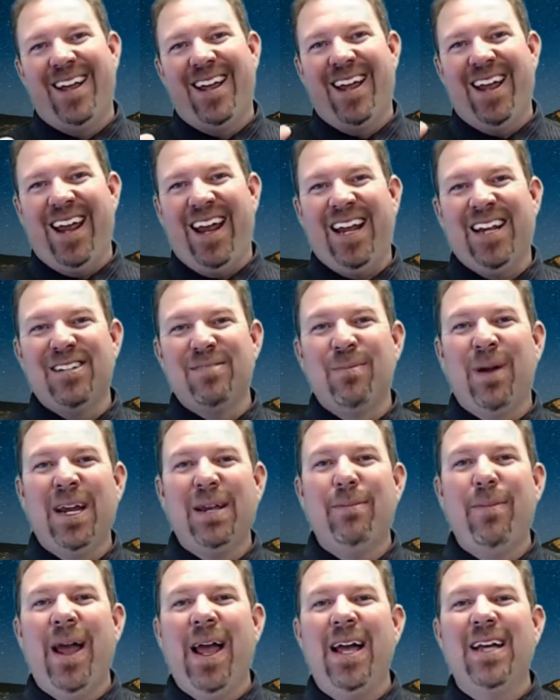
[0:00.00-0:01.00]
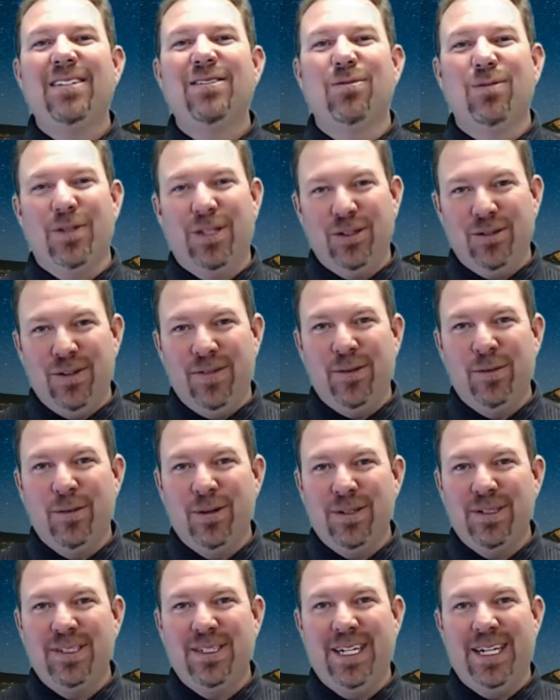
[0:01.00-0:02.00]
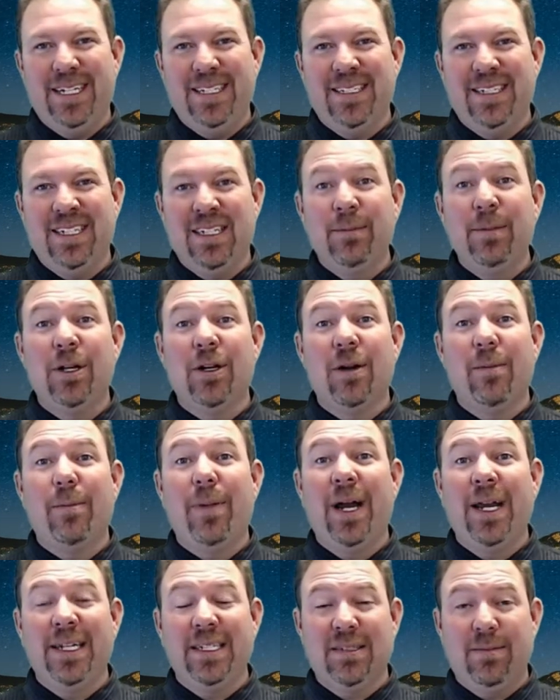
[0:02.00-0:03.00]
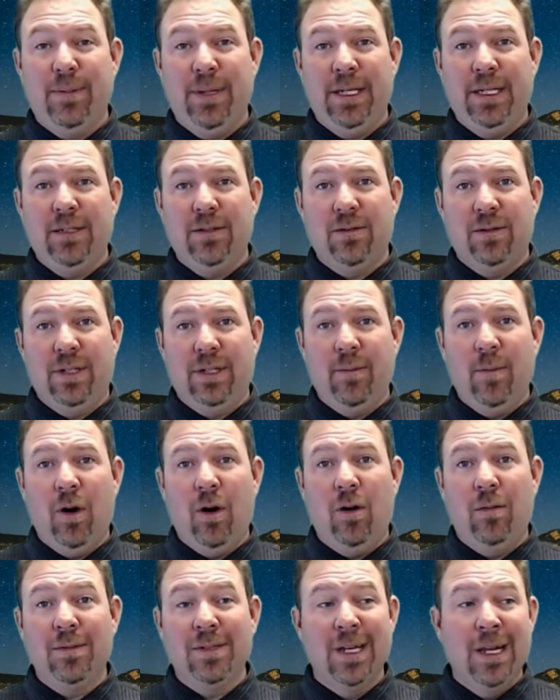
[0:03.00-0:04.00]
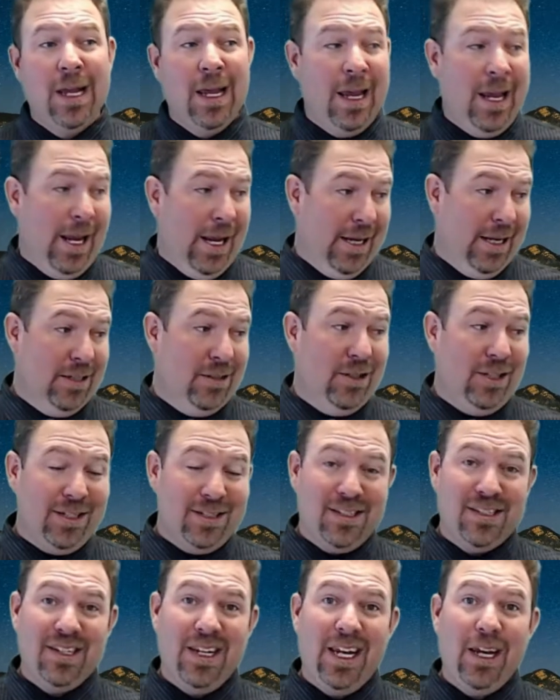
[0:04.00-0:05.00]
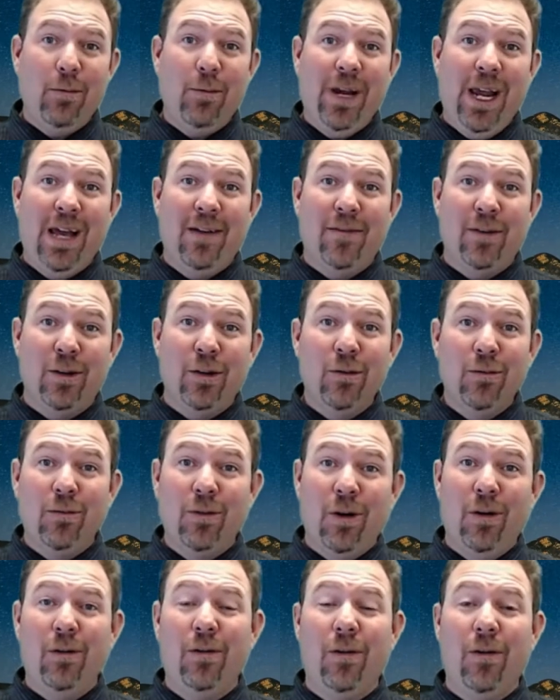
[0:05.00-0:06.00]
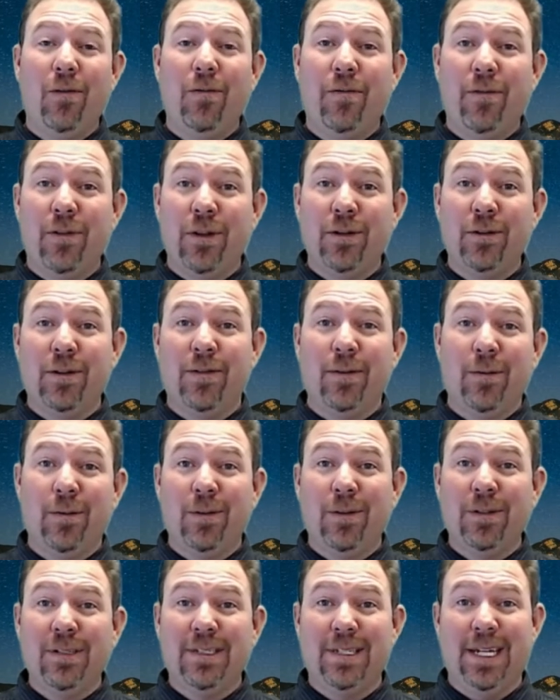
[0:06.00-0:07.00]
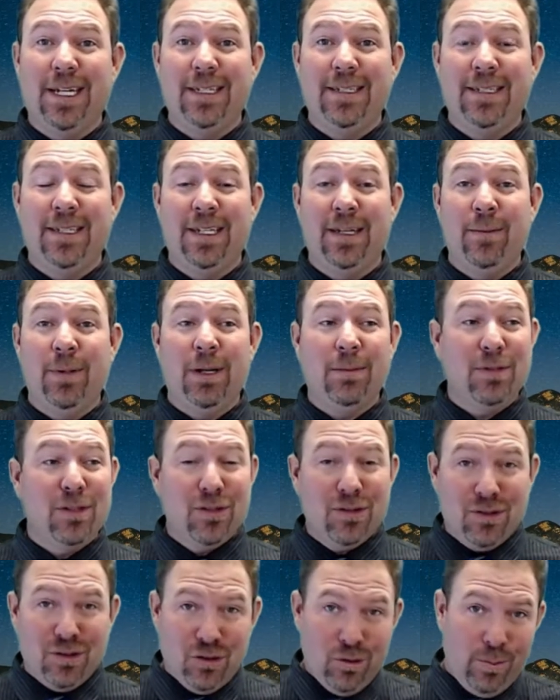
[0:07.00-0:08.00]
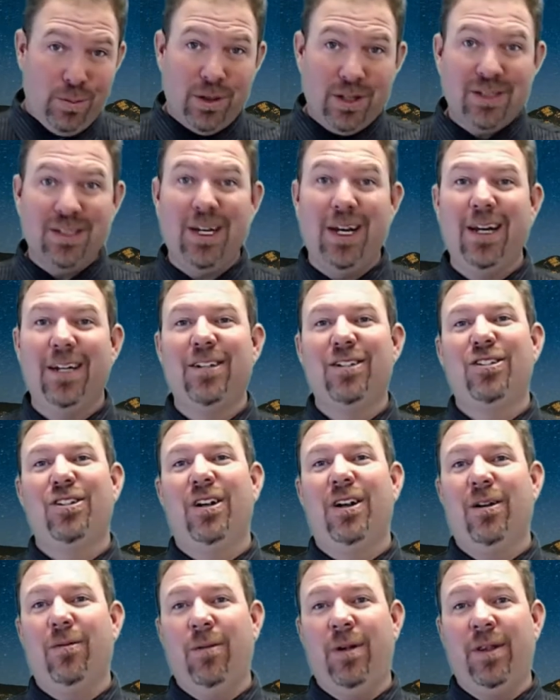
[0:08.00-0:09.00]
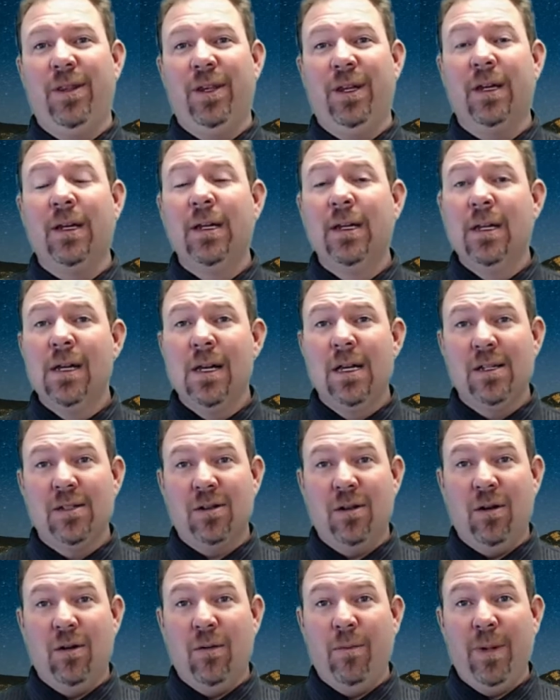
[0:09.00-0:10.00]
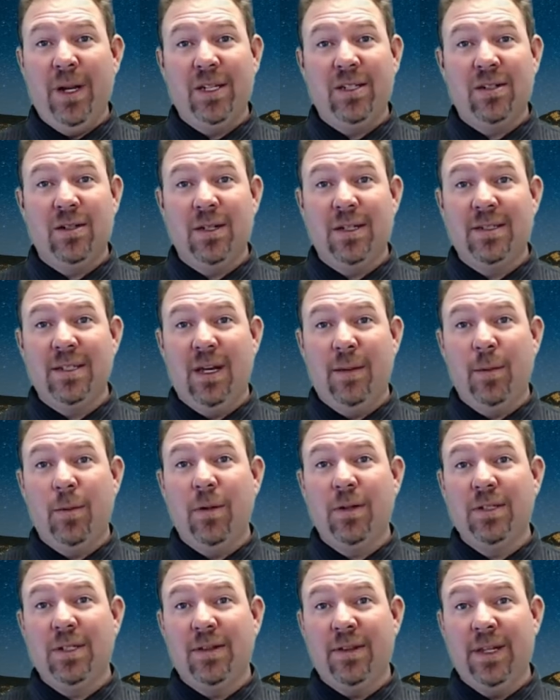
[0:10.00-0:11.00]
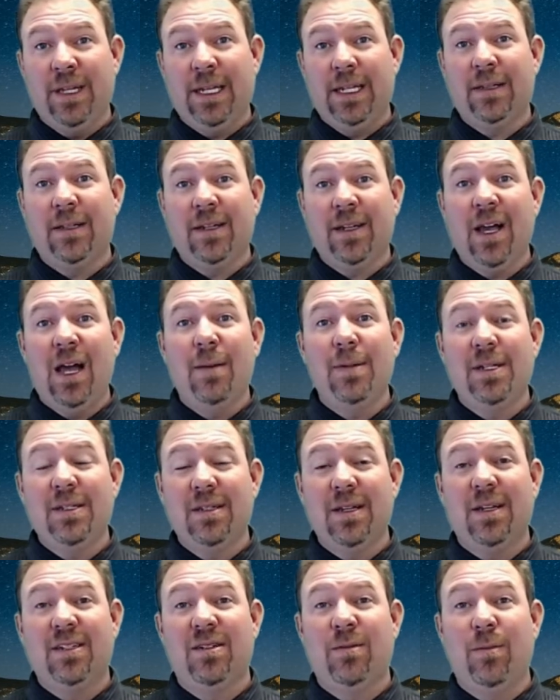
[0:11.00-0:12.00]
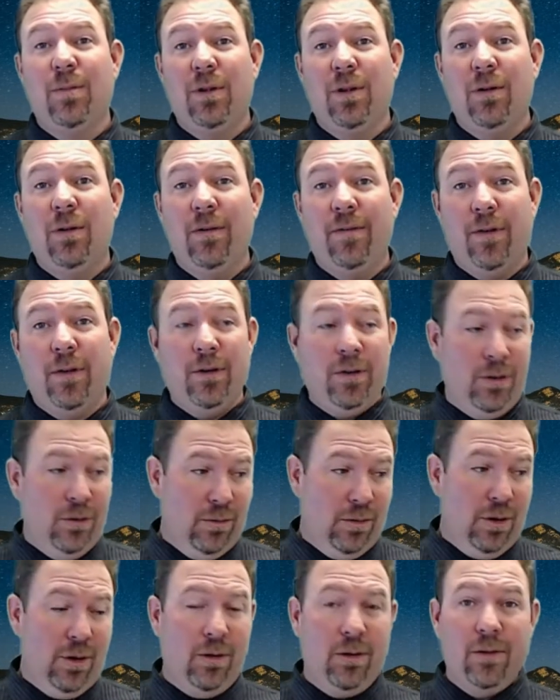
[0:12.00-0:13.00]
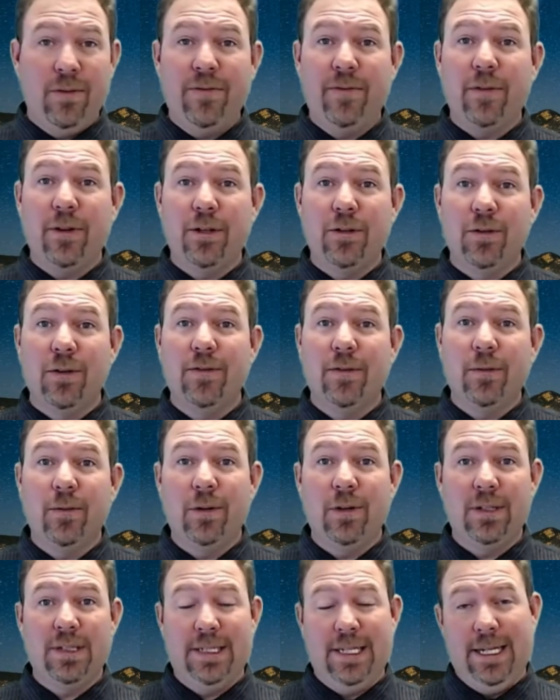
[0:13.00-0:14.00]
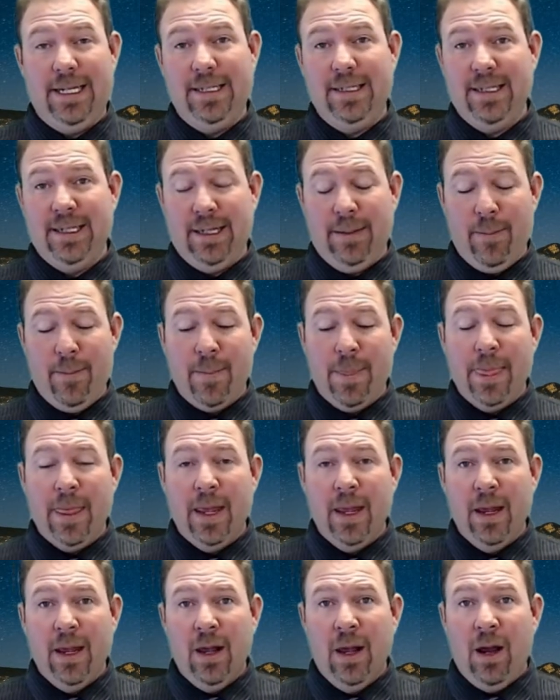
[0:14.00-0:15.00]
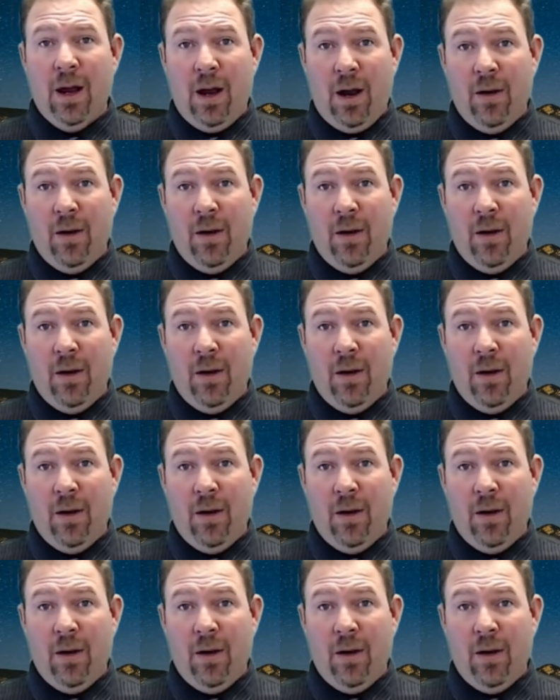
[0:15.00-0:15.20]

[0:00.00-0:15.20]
Hey, it's Mike Bast with the Driven Real Estate team here at Pikes Peak Dream Homes. And as you can see, we have a new logo for the Driven Real Estate team, and I'm super excited to share it with you. So make sure to tell me what you think in the comment section below of our new logo for the Driven Real Estate team. All